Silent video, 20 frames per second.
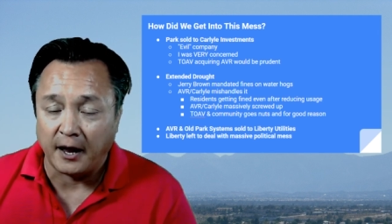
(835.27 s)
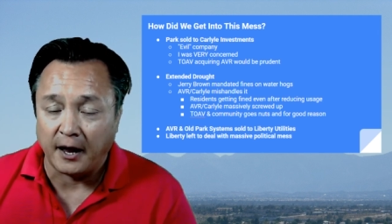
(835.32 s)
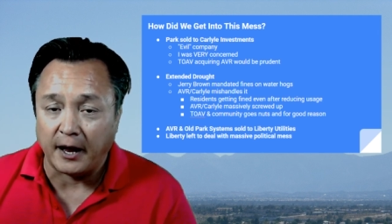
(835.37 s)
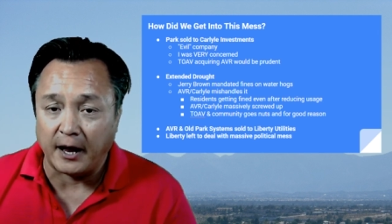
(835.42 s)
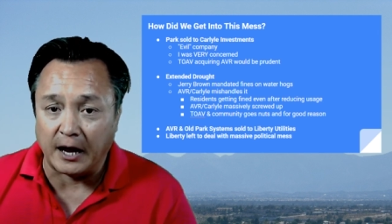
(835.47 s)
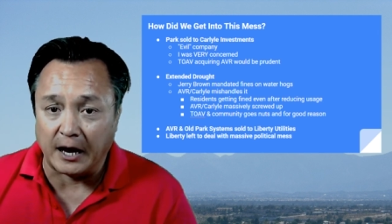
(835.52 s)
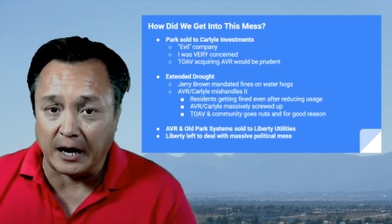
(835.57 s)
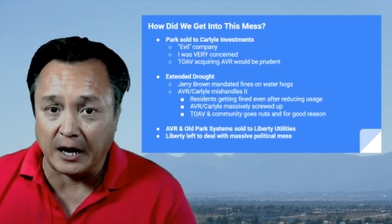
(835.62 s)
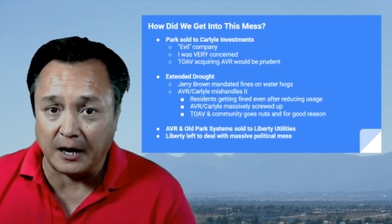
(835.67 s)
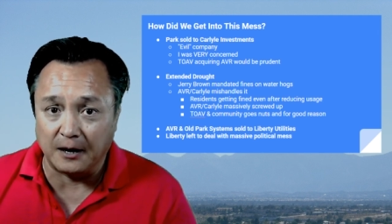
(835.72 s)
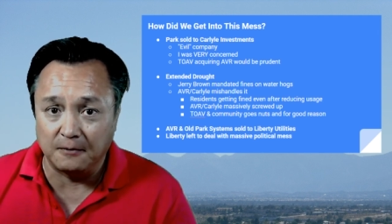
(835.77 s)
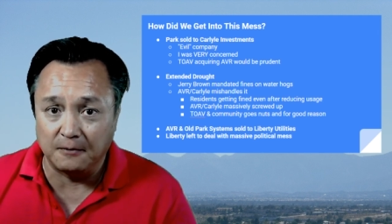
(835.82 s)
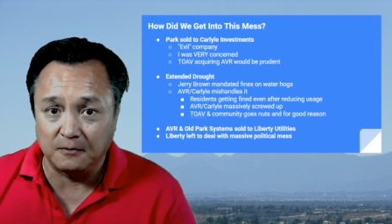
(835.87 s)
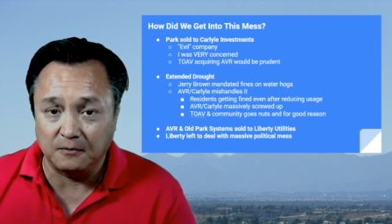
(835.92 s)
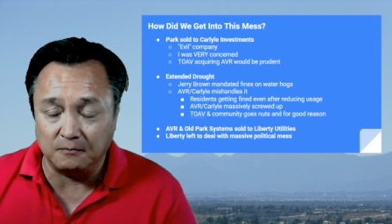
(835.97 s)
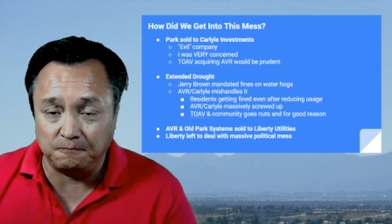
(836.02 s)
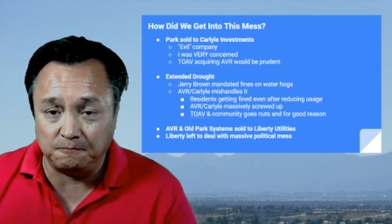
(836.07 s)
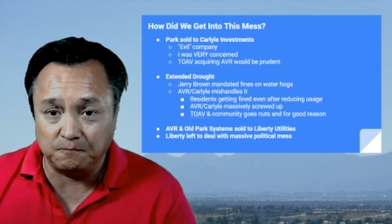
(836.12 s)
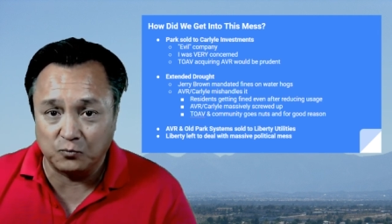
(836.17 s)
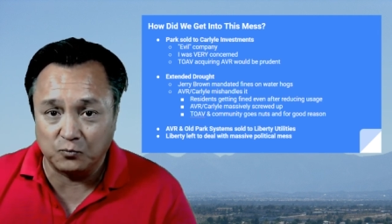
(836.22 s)
and
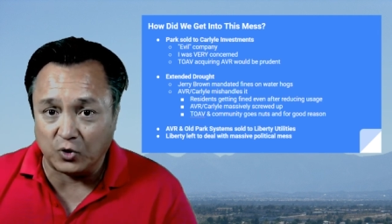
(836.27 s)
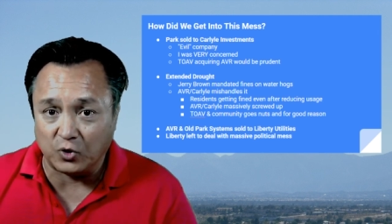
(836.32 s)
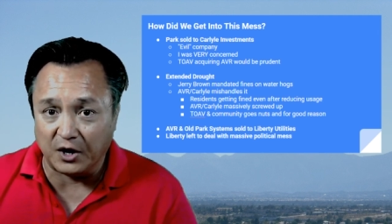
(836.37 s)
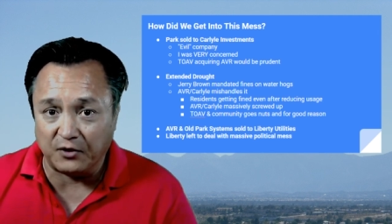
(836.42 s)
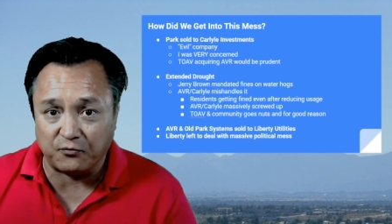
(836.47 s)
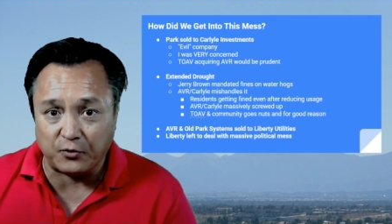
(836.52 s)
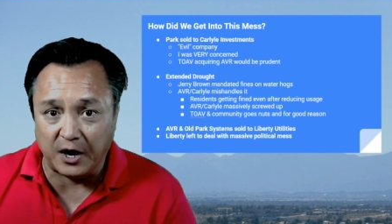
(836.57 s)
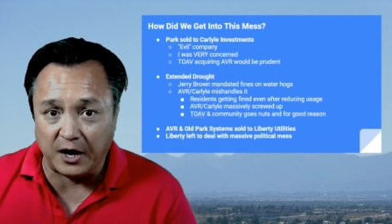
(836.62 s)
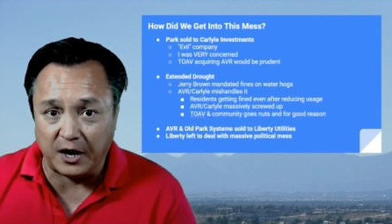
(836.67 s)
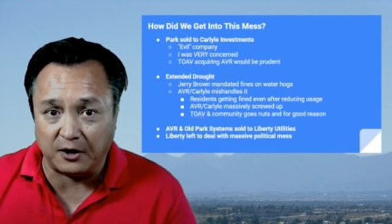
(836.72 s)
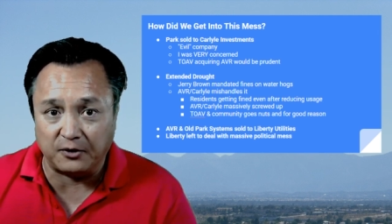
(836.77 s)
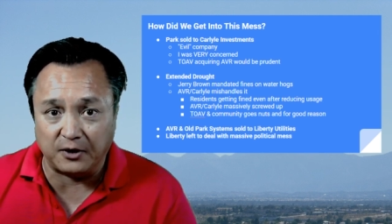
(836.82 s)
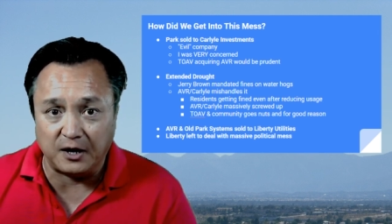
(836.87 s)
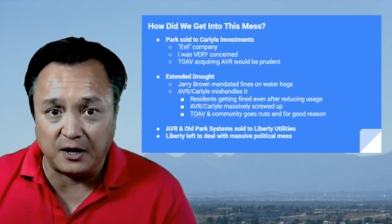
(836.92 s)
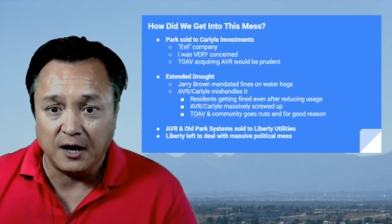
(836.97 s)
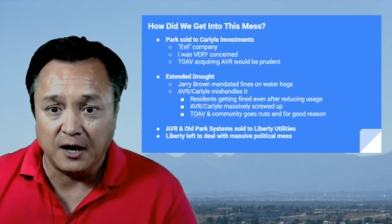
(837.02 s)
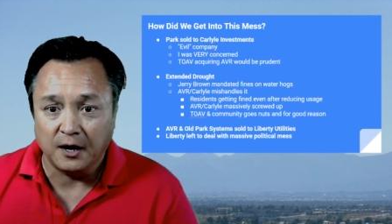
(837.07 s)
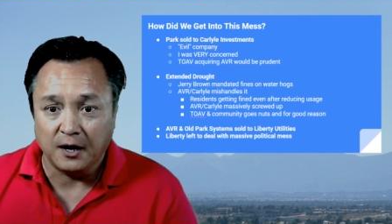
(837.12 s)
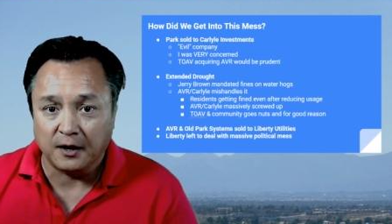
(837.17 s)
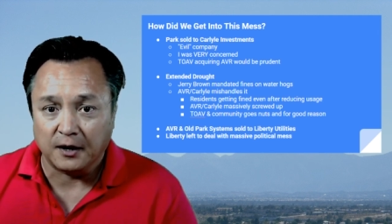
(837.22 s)
quite
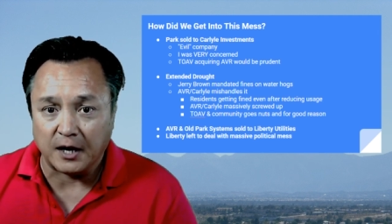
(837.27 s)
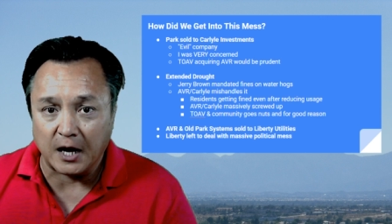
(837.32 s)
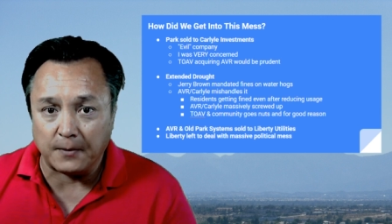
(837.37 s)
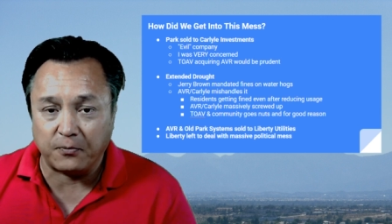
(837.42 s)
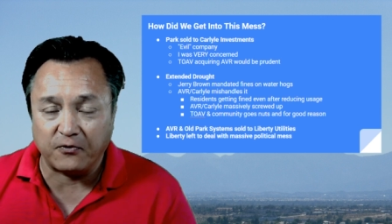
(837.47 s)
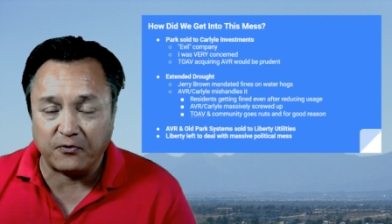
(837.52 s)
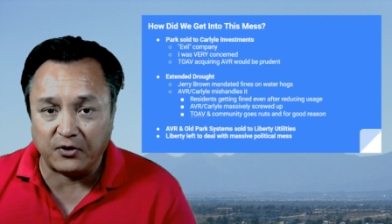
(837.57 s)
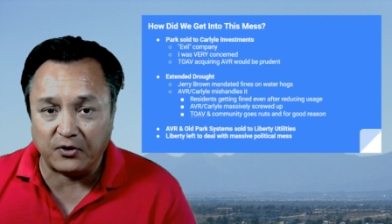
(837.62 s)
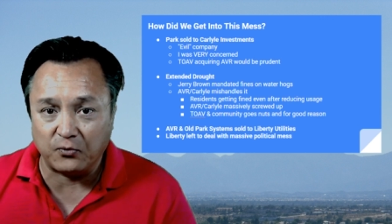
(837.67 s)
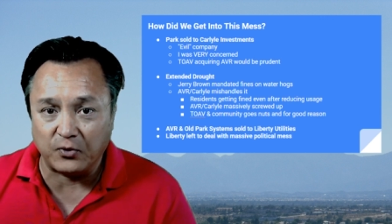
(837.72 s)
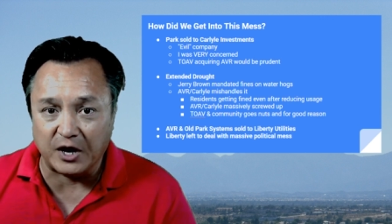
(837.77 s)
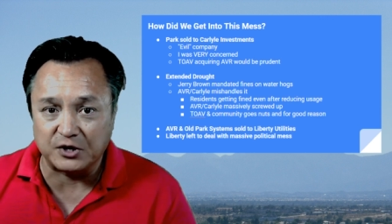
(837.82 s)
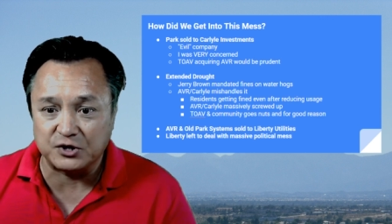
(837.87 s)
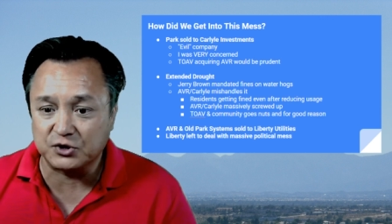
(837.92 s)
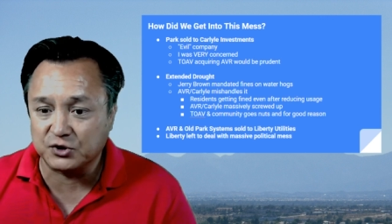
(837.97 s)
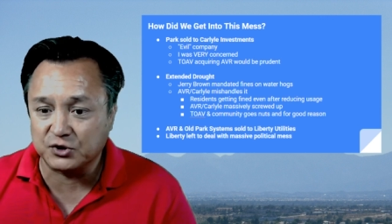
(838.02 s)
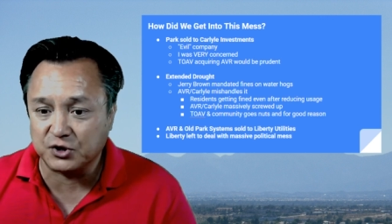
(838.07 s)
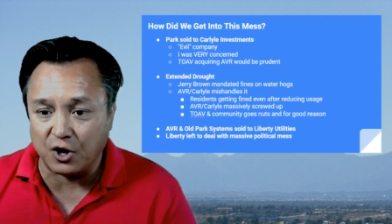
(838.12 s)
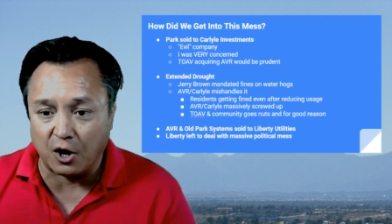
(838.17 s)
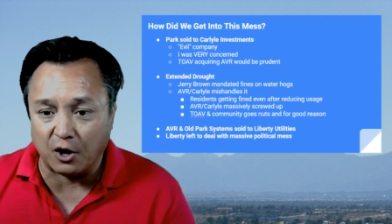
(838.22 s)
frankly, Apple Valley
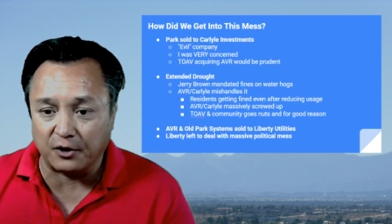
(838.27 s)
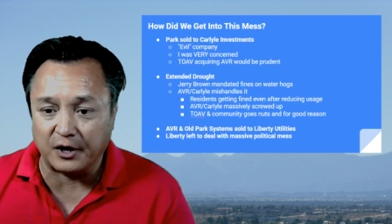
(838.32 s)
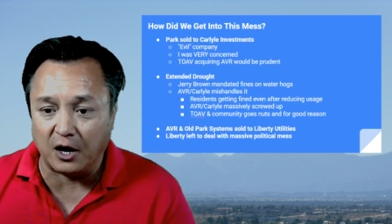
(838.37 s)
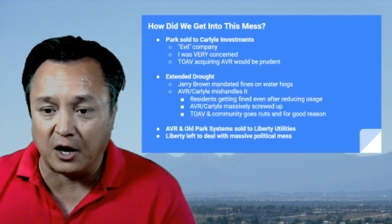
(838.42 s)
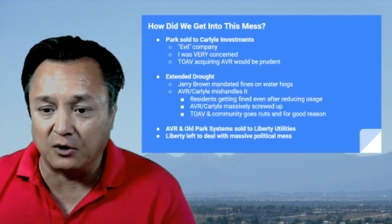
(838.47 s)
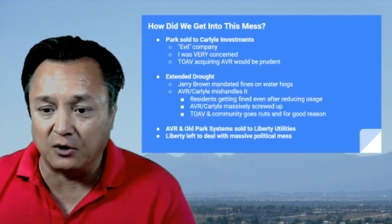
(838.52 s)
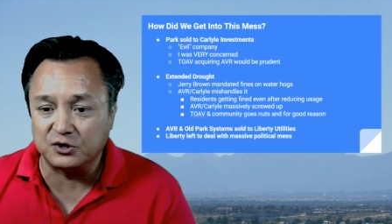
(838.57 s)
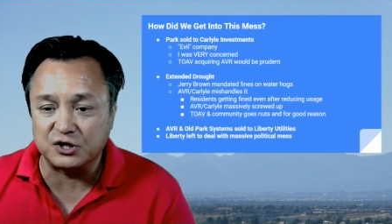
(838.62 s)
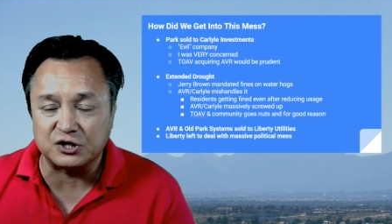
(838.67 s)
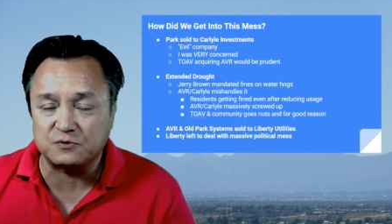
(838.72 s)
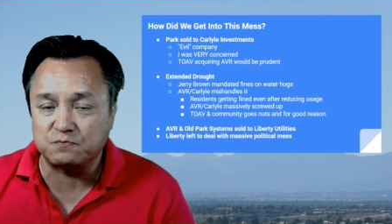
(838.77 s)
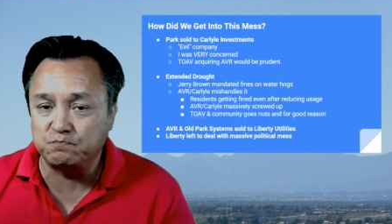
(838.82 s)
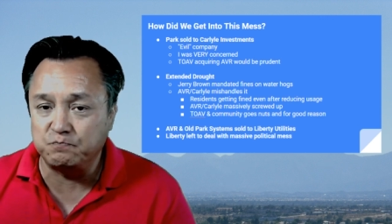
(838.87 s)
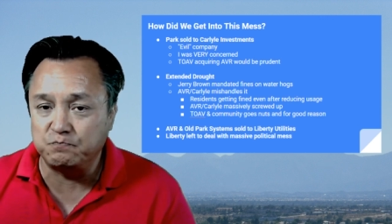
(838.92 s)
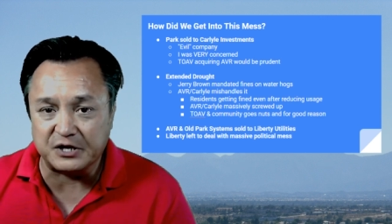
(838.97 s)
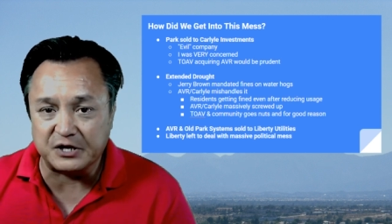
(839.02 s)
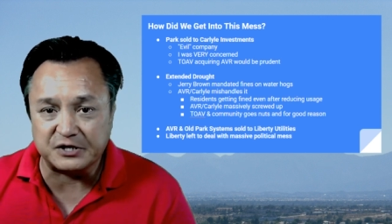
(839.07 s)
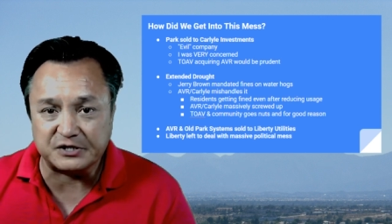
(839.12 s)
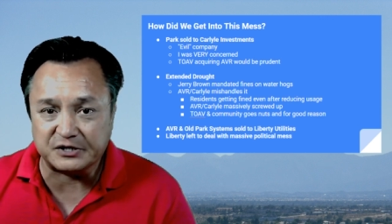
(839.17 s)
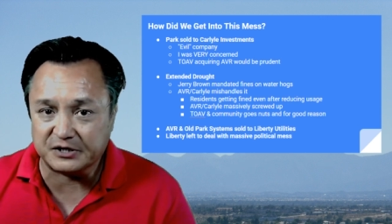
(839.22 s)
Ranchos Carlyle just
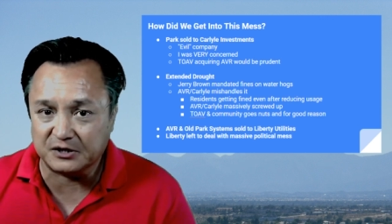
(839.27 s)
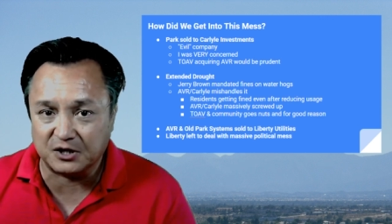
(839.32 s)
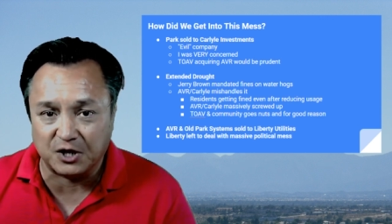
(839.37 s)
missed,